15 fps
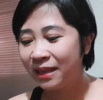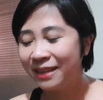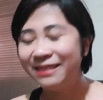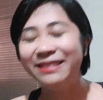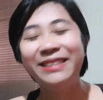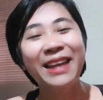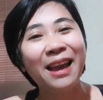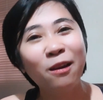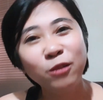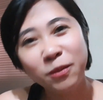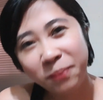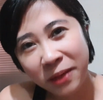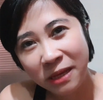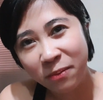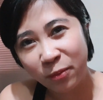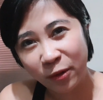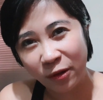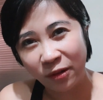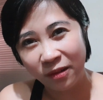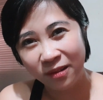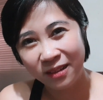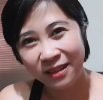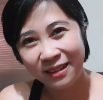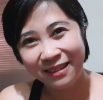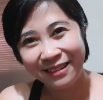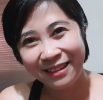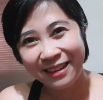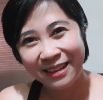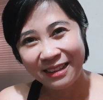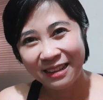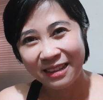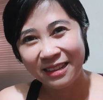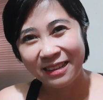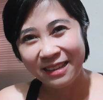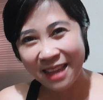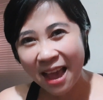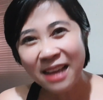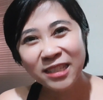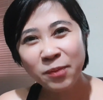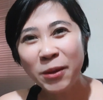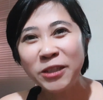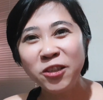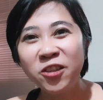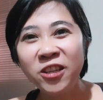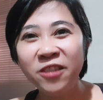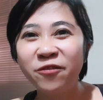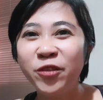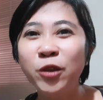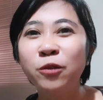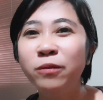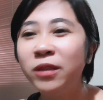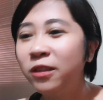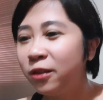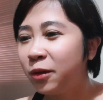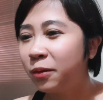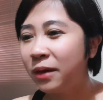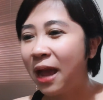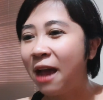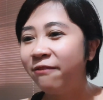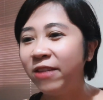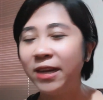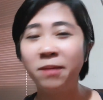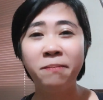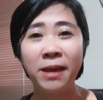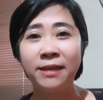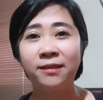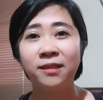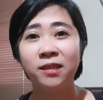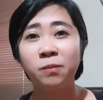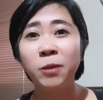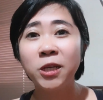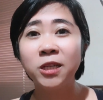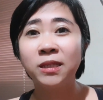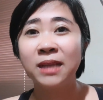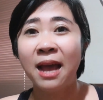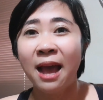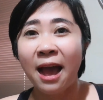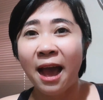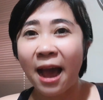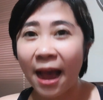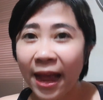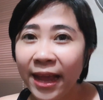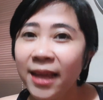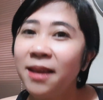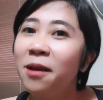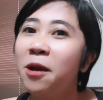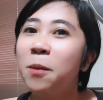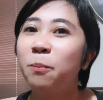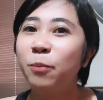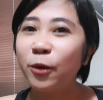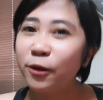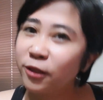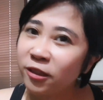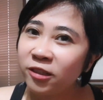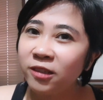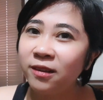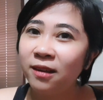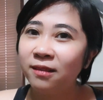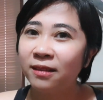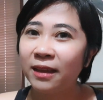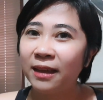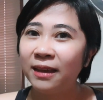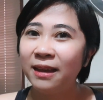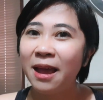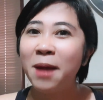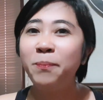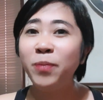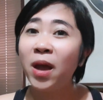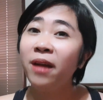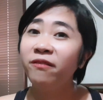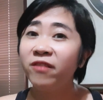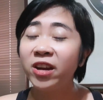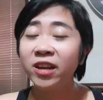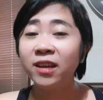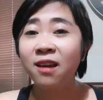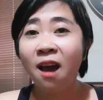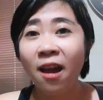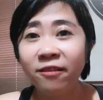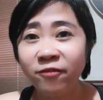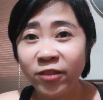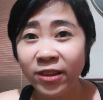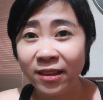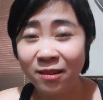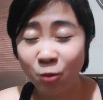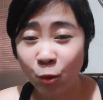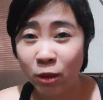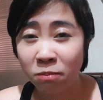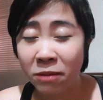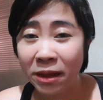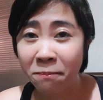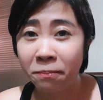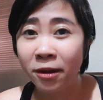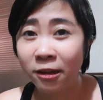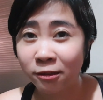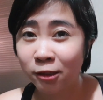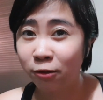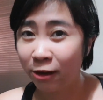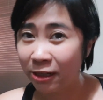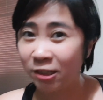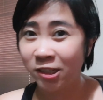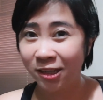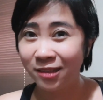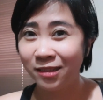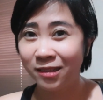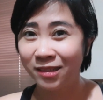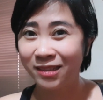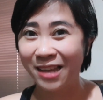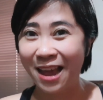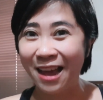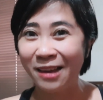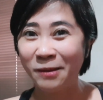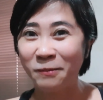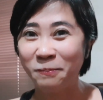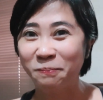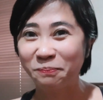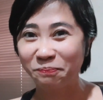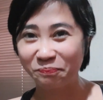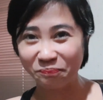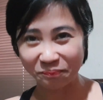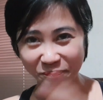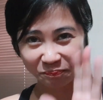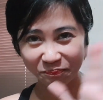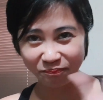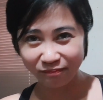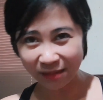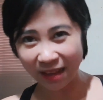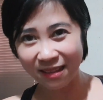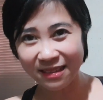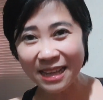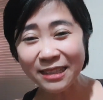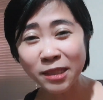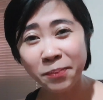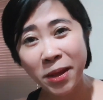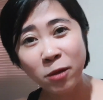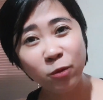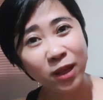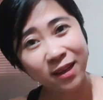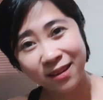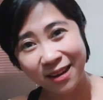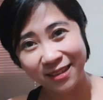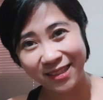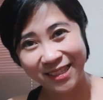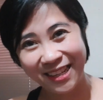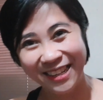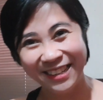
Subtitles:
doubt people. Yeah, especially if you really don't have any basis. Because I personally am not very confident with my punctuations, yeah? That's my weakness.